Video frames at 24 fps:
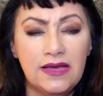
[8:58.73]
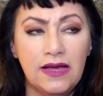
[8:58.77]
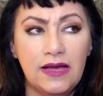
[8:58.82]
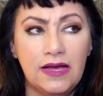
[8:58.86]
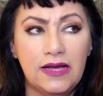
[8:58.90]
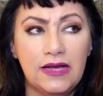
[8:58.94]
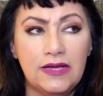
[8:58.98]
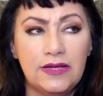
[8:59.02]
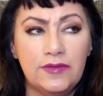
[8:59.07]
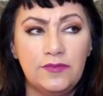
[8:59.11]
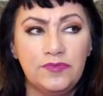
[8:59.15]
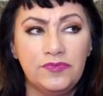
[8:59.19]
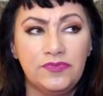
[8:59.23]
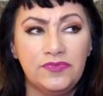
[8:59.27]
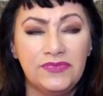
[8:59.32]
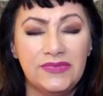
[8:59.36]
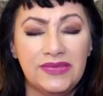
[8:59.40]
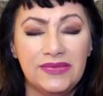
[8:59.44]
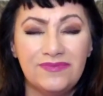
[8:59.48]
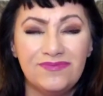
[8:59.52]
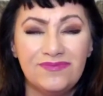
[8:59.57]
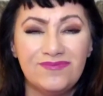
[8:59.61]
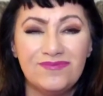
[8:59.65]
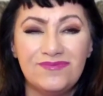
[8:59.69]

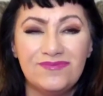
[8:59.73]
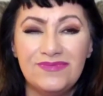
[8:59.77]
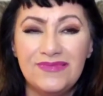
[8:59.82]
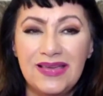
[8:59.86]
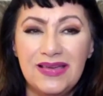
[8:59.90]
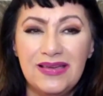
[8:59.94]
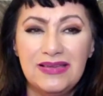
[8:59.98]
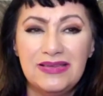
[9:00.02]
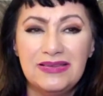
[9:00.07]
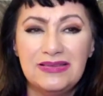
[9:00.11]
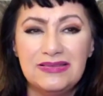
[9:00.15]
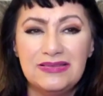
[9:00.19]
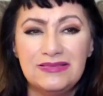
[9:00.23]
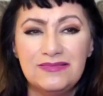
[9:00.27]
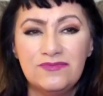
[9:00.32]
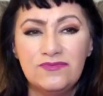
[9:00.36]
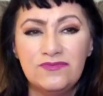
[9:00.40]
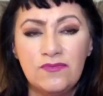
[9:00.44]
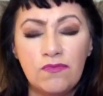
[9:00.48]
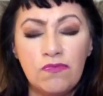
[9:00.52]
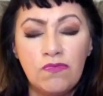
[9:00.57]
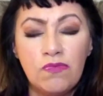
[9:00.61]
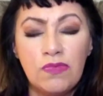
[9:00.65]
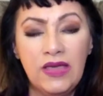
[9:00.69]
Not
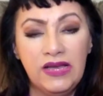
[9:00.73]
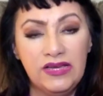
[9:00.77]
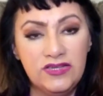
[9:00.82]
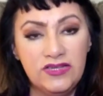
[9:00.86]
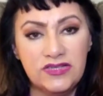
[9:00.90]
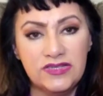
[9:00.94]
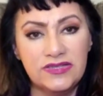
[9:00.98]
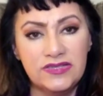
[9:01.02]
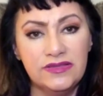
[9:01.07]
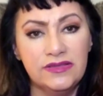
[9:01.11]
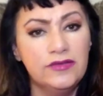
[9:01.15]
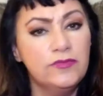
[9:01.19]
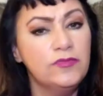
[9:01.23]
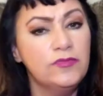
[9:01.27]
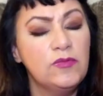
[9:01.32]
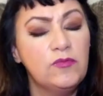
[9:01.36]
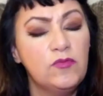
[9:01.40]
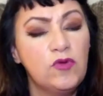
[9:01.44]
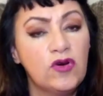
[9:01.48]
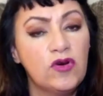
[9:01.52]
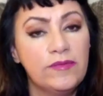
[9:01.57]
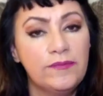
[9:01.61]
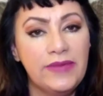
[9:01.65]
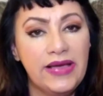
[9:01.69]
just a little bit
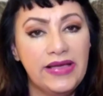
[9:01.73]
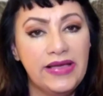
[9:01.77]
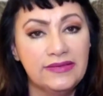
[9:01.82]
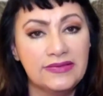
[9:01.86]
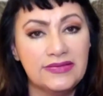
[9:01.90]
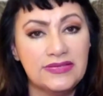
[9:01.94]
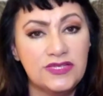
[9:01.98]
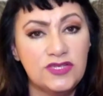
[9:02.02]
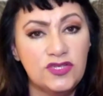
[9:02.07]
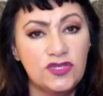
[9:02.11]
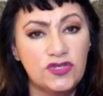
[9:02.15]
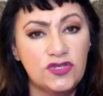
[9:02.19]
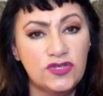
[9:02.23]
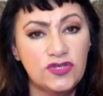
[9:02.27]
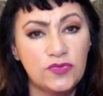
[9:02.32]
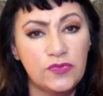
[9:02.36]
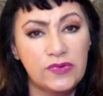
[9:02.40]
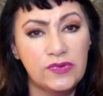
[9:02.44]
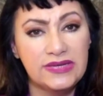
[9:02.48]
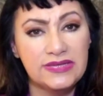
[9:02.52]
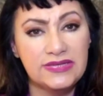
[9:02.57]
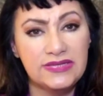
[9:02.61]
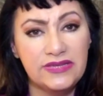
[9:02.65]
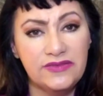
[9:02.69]
more in balance. You just
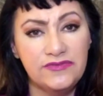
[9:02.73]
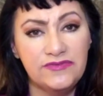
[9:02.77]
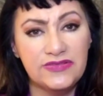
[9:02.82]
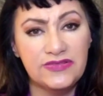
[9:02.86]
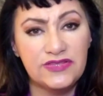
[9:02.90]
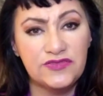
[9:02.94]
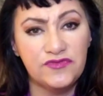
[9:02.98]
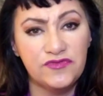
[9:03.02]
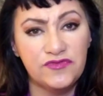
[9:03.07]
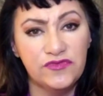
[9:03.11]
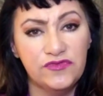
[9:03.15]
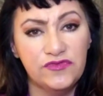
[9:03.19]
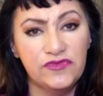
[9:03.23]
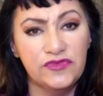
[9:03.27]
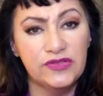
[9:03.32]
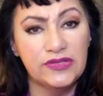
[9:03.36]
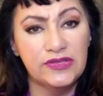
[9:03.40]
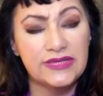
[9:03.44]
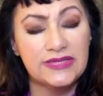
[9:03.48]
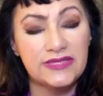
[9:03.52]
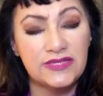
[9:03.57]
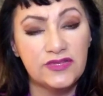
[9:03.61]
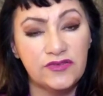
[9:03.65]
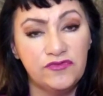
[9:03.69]
want to see if it's fruitful. Is it